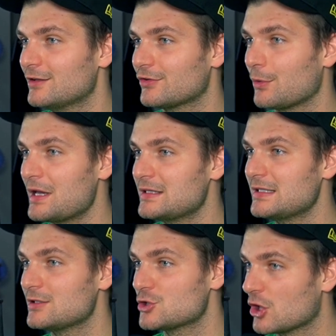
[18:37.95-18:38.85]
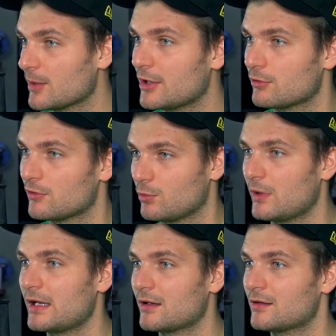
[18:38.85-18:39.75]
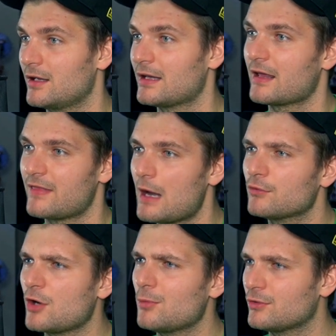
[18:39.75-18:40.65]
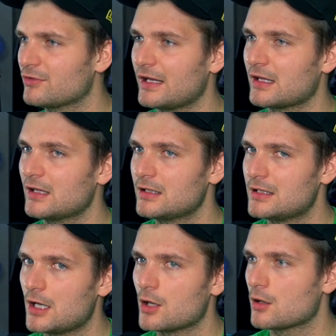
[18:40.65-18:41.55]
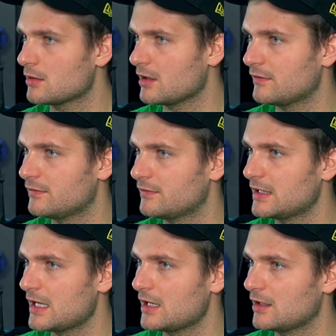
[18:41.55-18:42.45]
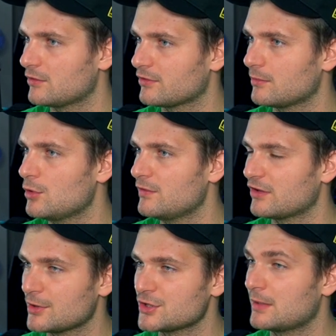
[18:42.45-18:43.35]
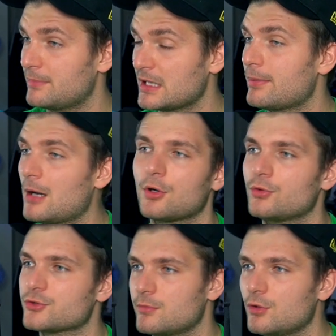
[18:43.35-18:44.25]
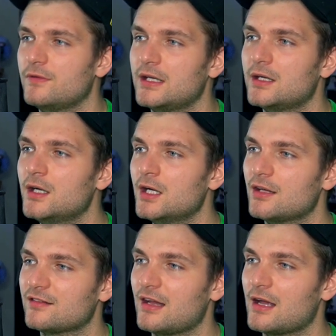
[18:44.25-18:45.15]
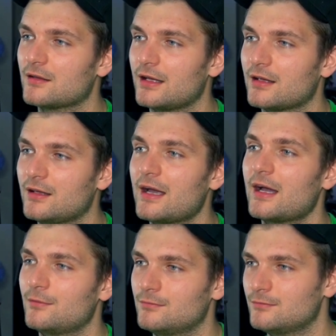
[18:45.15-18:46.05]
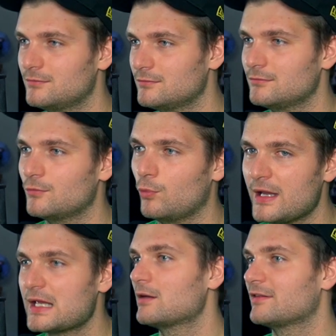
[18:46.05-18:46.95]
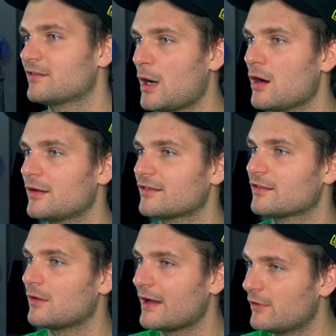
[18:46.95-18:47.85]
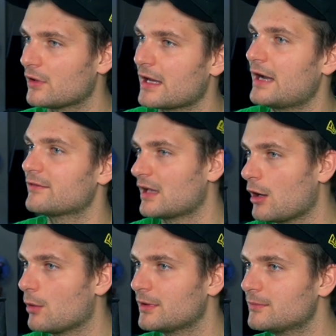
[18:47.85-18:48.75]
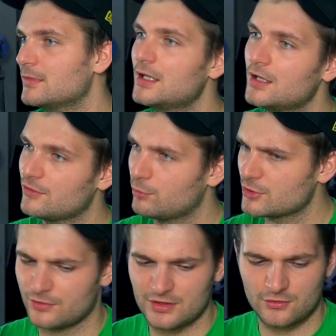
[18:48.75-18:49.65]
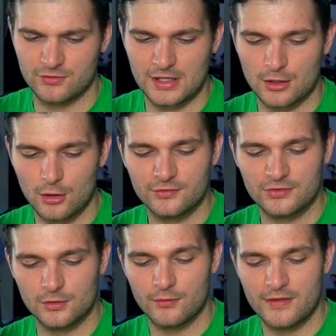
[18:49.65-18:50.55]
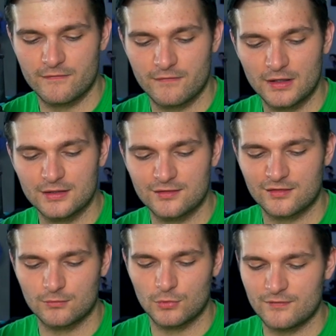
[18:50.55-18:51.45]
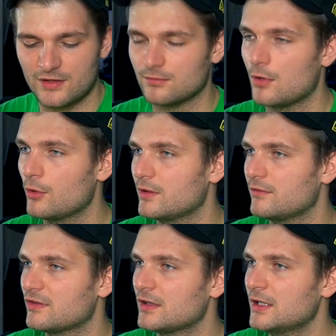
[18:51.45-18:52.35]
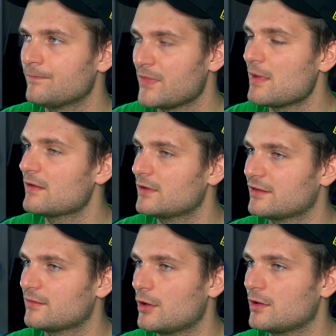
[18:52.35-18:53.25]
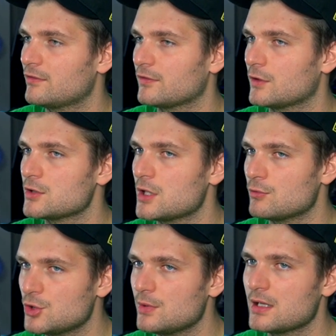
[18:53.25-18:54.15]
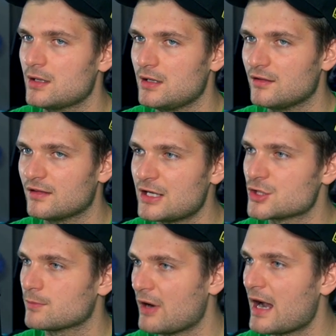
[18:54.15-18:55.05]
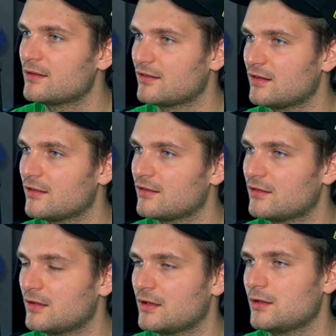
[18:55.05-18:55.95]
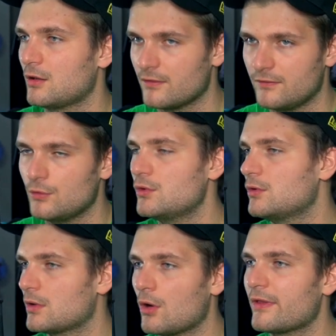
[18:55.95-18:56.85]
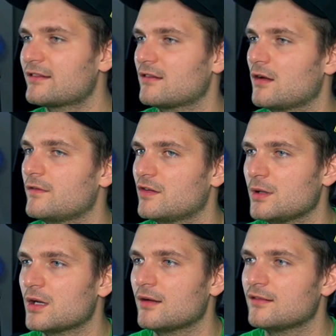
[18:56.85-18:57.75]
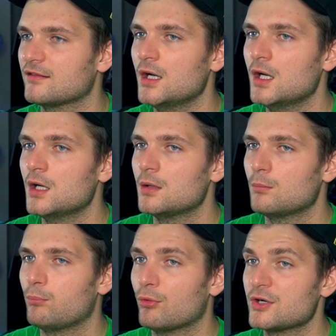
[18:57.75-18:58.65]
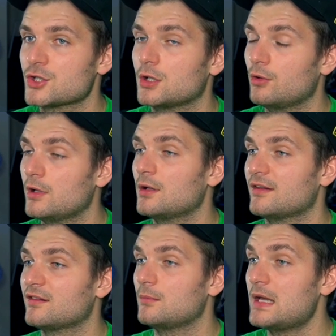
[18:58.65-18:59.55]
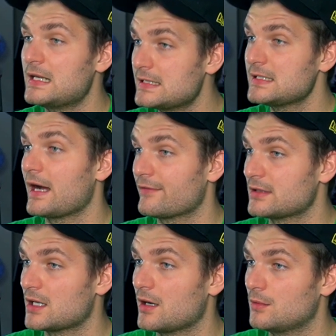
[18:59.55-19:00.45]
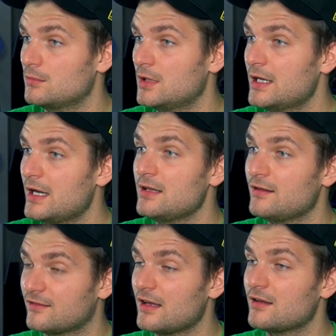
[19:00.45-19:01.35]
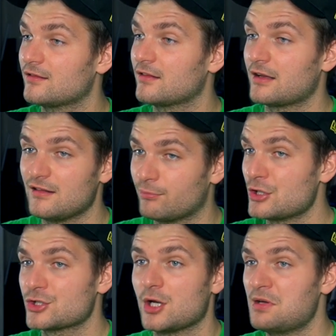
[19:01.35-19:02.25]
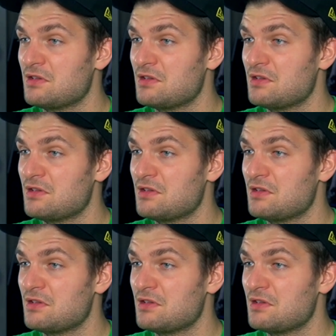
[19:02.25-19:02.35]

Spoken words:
So Indy took him under his wing, and like that was almost like unheard of in the 80s. It was a movie, especially a big pop culture movie, saying like, we killed his parents, so I feel like I have to help him. Yeah. Which was interesting. And also the villains, one of his motives, the main villain's motives for, doing these ancient practices and, the voodoo and all that stuff is because British colonialism in India at the time. And he says, like, these British come in,